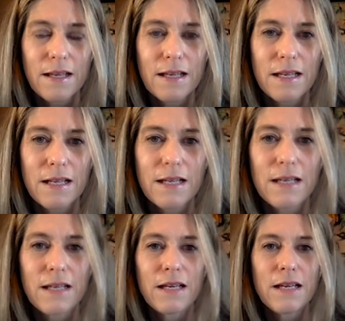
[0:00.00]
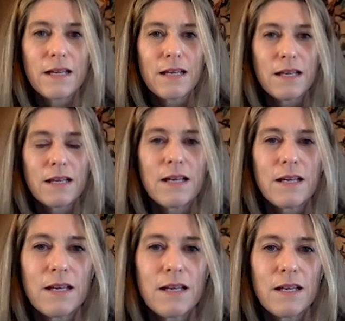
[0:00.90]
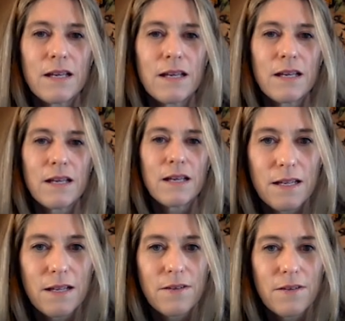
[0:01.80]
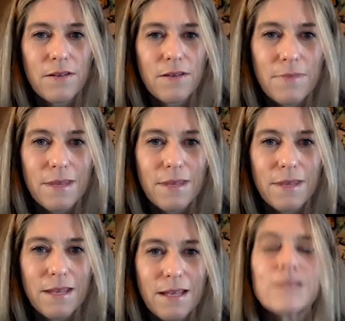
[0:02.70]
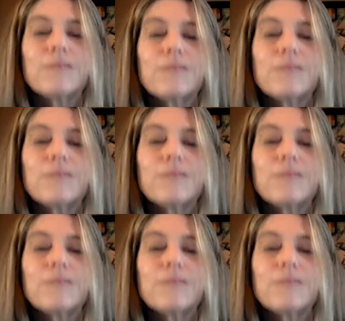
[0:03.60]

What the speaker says: This person isn't speaking.